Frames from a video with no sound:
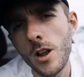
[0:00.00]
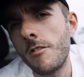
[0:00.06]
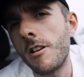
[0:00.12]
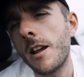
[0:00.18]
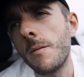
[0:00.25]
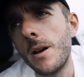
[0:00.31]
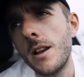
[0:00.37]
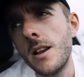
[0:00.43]
Would I
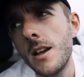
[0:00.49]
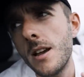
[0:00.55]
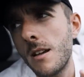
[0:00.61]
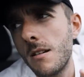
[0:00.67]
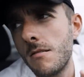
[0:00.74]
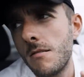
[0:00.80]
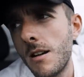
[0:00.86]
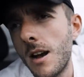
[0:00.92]
recommend
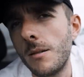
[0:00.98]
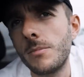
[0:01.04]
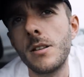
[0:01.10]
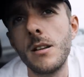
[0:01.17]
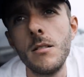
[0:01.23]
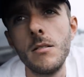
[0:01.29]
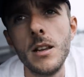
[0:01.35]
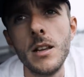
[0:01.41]
it?
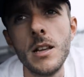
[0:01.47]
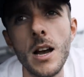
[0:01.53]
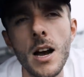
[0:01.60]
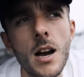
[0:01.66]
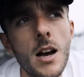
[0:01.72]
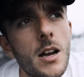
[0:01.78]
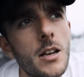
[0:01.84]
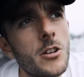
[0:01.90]
Absolutely.
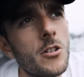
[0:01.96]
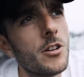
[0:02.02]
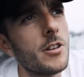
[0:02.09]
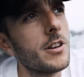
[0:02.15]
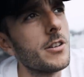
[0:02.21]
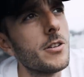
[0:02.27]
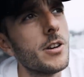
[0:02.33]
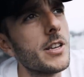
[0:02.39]
You're not
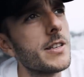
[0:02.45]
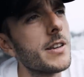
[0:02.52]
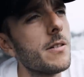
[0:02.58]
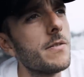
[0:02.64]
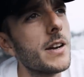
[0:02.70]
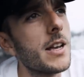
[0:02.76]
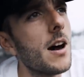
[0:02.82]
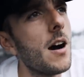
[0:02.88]
gonna do
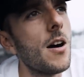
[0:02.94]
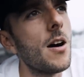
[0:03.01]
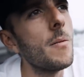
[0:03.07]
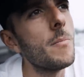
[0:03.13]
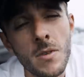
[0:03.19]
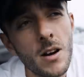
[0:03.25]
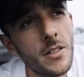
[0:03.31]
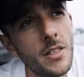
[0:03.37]
yourself any
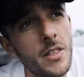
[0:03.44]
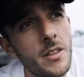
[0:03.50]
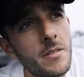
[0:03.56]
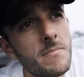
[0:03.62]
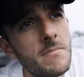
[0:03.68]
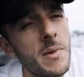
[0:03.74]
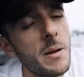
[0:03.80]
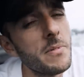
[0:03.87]
harm other
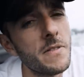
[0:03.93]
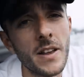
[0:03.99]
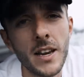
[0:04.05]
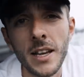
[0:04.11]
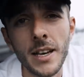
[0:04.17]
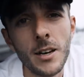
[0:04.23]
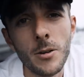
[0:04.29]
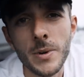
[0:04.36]
than maybe
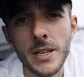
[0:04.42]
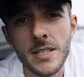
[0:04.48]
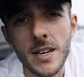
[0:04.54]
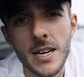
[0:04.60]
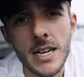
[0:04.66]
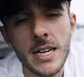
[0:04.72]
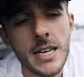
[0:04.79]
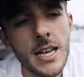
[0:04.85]
feeling a little bit
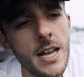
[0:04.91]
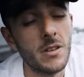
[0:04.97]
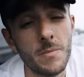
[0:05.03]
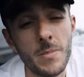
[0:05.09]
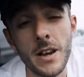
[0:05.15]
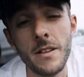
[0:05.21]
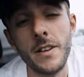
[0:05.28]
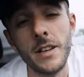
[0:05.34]
tired, but
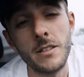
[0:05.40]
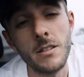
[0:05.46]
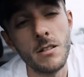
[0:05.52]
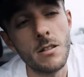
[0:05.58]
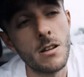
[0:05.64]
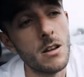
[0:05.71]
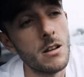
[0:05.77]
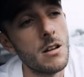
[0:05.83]
the benefits
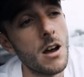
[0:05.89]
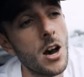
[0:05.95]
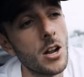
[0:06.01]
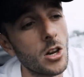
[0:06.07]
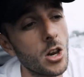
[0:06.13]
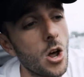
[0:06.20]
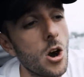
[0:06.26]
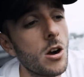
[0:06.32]
you could
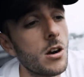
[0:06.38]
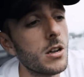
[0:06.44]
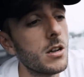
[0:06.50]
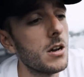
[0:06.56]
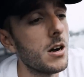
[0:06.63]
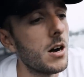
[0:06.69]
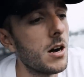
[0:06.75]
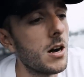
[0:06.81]
unlock
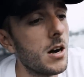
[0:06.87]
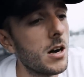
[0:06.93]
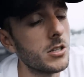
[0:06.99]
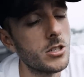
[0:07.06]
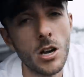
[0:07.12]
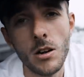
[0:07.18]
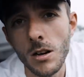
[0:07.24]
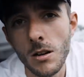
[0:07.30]

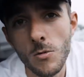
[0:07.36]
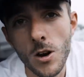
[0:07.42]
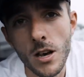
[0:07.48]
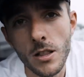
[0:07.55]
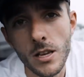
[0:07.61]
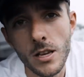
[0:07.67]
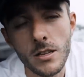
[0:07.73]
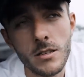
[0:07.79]
are totally
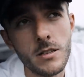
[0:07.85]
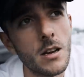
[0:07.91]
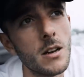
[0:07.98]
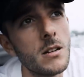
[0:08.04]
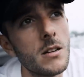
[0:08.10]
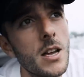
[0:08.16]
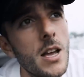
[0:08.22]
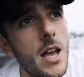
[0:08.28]
worth it.
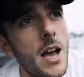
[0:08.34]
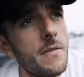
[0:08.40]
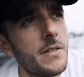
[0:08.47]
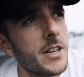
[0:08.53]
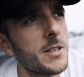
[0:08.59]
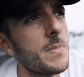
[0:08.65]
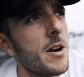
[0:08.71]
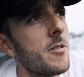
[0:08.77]
So have
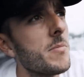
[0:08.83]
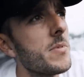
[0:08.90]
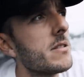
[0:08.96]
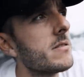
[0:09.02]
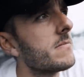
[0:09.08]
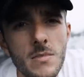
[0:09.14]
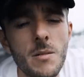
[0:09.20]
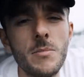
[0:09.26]
an
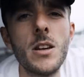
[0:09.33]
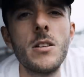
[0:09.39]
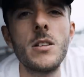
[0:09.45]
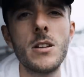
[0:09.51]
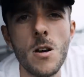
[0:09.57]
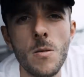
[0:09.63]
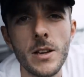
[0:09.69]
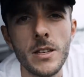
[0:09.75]
experiment, let me know in
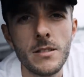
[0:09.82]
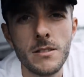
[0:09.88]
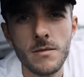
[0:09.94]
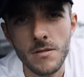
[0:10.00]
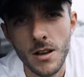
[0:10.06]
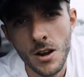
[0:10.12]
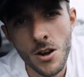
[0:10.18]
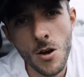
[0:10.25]
the
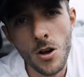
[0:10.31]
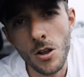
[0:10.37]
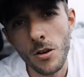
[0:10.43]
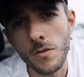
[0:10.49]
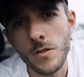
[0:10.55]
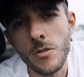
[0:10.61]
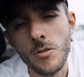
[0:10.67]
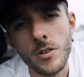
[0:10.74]
comments. I know a
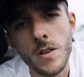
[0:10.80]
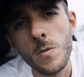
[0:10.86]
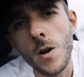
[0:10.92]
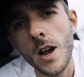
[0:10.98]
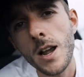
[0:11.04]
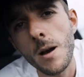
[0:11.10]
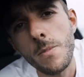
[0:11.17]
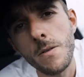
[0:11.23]
lot of you already
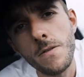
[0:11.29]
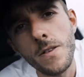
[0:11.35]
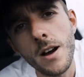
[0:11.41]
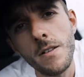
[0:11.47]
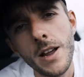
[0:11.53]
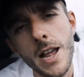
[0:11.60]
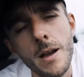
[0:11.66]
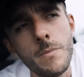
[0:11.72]
wake up at
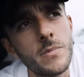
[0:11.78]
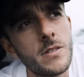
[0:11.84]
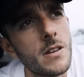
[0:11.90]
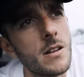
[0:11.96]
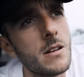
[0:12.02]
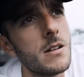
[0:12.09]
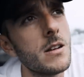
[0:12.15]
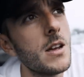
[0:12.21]
5 a.m.
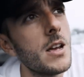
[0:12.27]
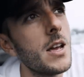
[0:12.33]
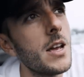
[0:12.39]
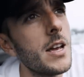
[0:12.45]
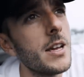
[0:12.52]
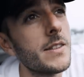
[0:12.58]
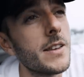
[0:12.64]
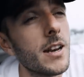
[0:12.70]
so
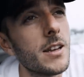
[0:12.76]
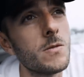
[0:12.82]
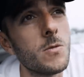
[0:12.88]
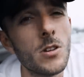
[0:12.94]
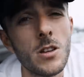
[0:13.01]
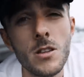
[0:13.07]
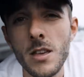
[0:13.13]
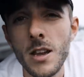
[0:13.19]
tell us
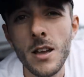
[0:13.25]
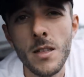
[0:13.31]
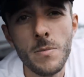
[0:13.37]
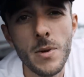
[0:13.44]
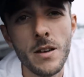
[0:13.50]
what you think are the